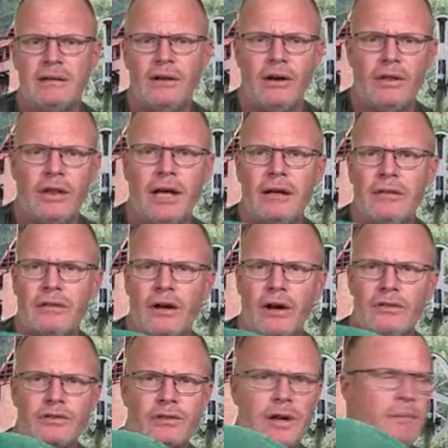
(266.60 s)
on the
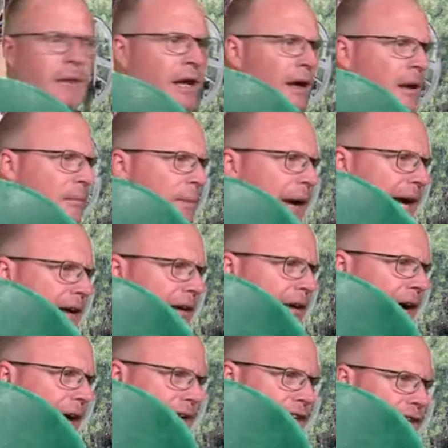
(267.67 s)
live stream, but
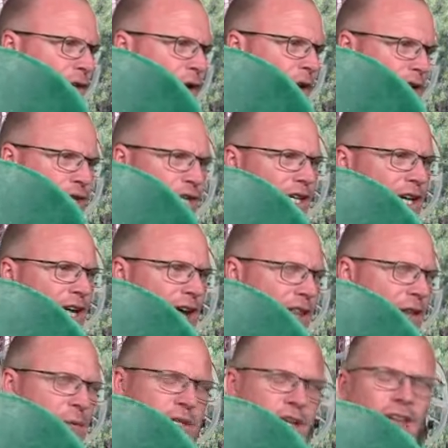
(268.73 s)
I had to crush it,
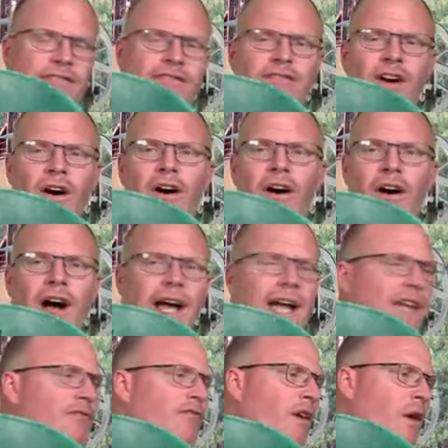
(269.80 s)
and there was a
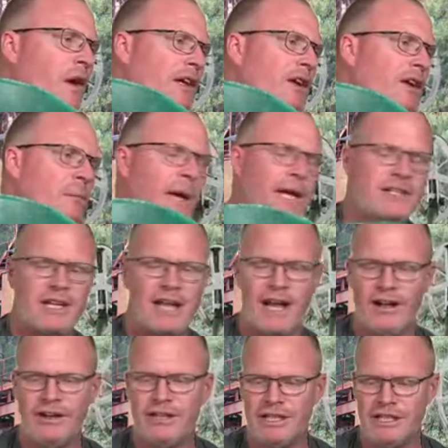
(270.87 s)
fine little piece of
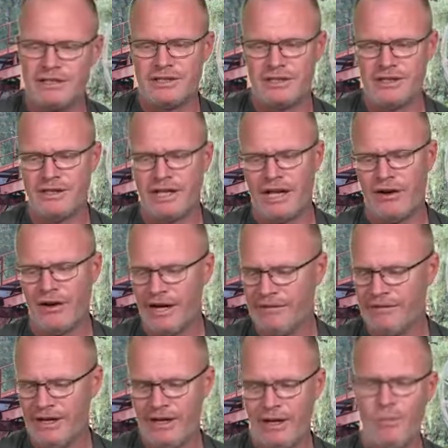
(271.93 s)
gold in it, sort of thing. I
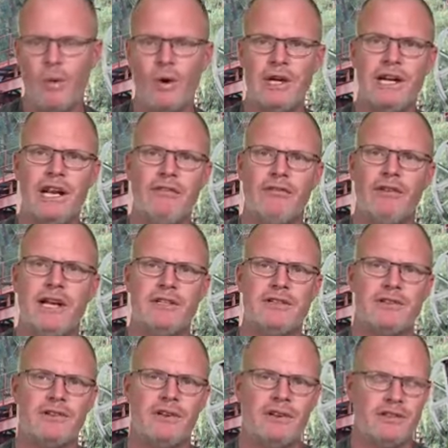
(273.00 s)
wouldn't even
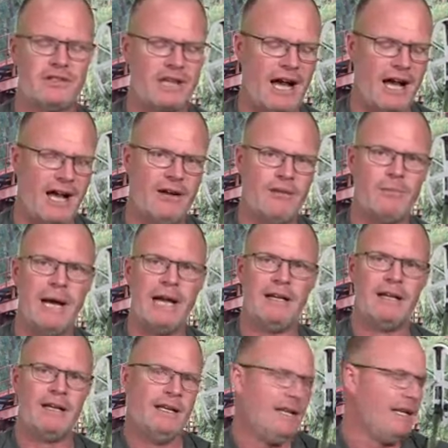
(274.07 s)
register on the scale,
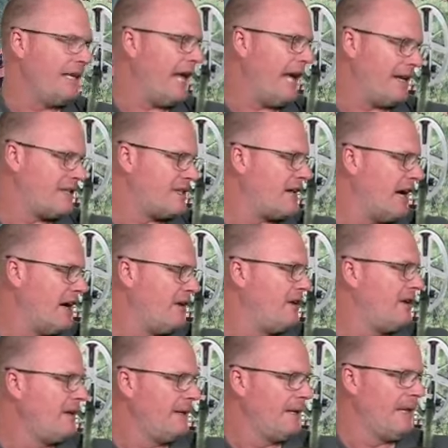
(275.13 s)
but yeah, so
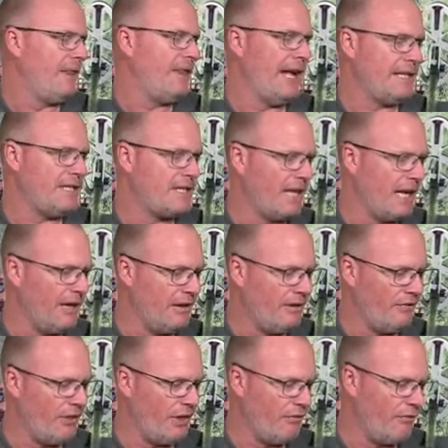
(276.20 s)
that's the
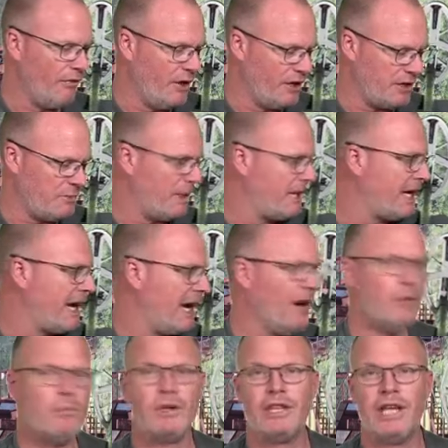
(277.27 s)
first bit of
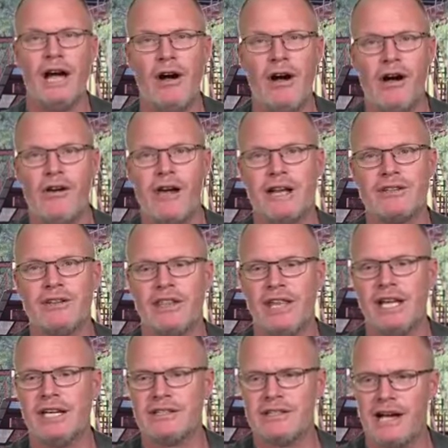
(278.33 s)
gold with the ORX, I
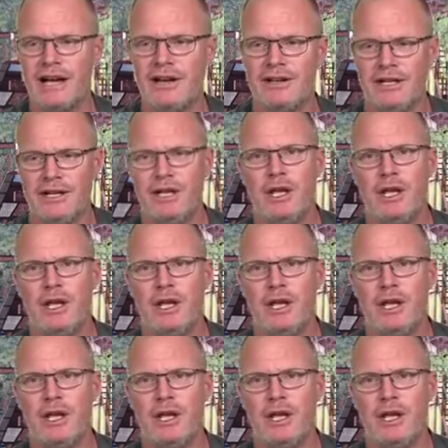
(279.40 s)
think. So